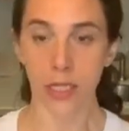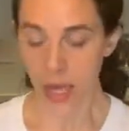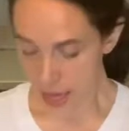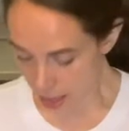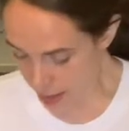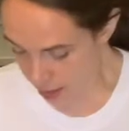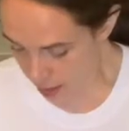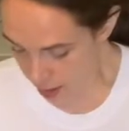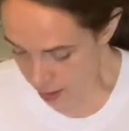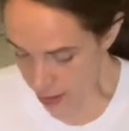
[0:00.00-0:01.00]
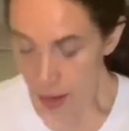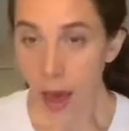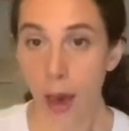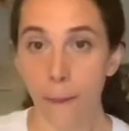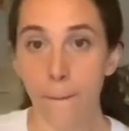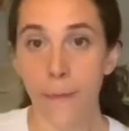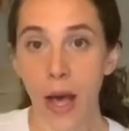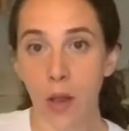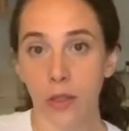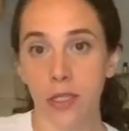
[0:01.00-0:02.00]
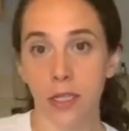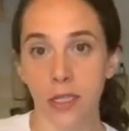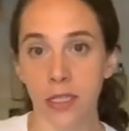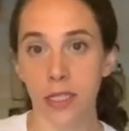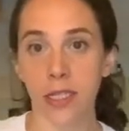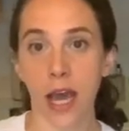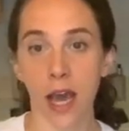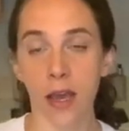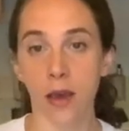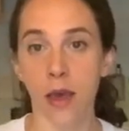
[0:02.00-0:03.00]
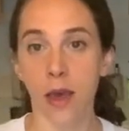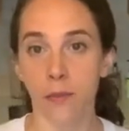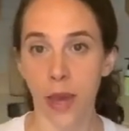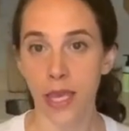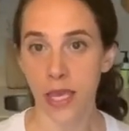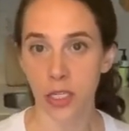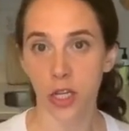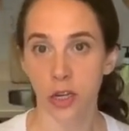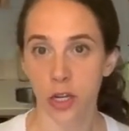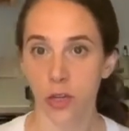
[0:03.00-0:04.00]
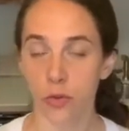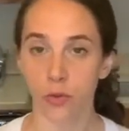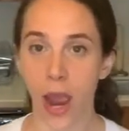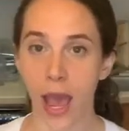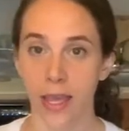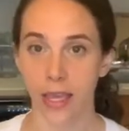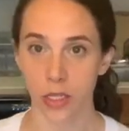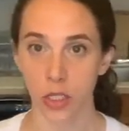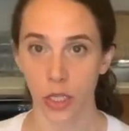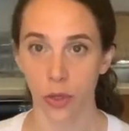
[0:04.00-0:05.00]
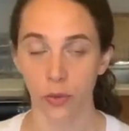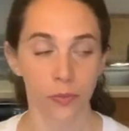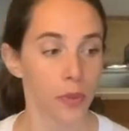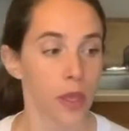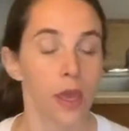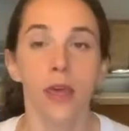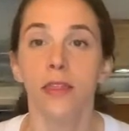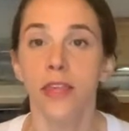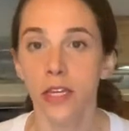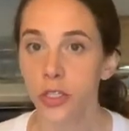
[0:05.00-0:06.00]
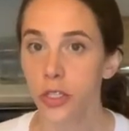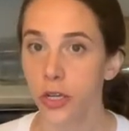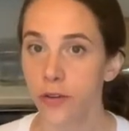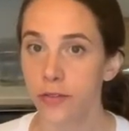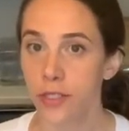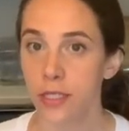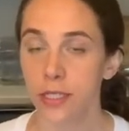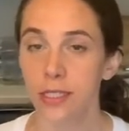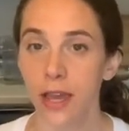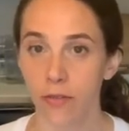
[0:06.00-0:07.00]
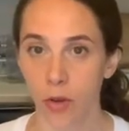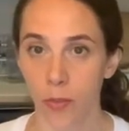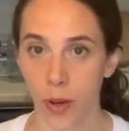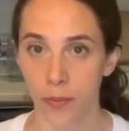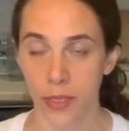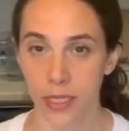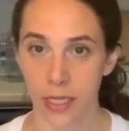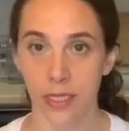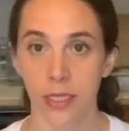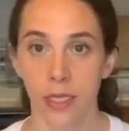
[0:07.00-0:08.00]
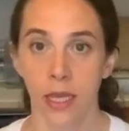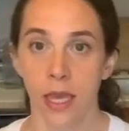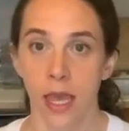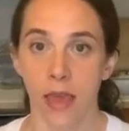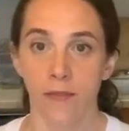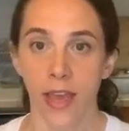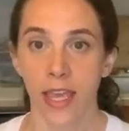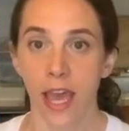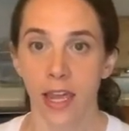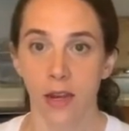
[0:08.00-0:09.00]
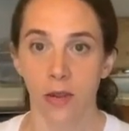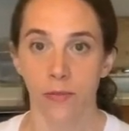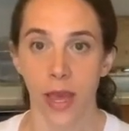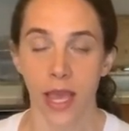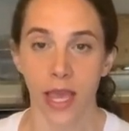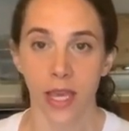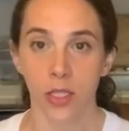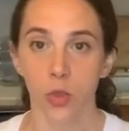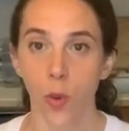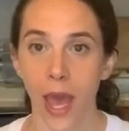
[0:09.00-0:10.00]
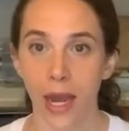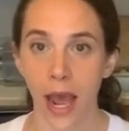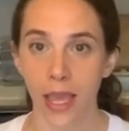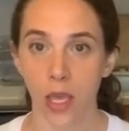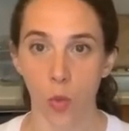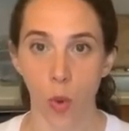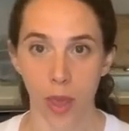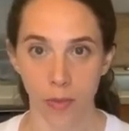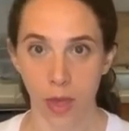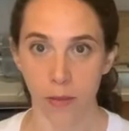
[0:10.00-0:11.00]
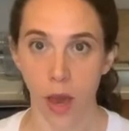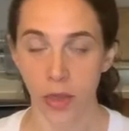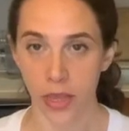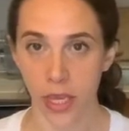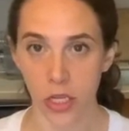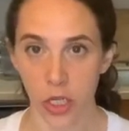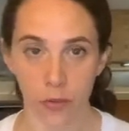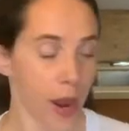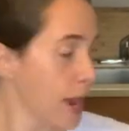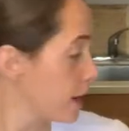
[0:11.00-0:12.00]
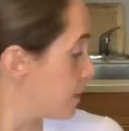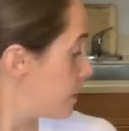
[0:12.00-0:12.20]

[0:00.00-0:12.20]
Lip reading: like a belt to tuck my kitchen rag into. This serves several purposes. If I get my hands wet, I can wipe them on the kitchen rag.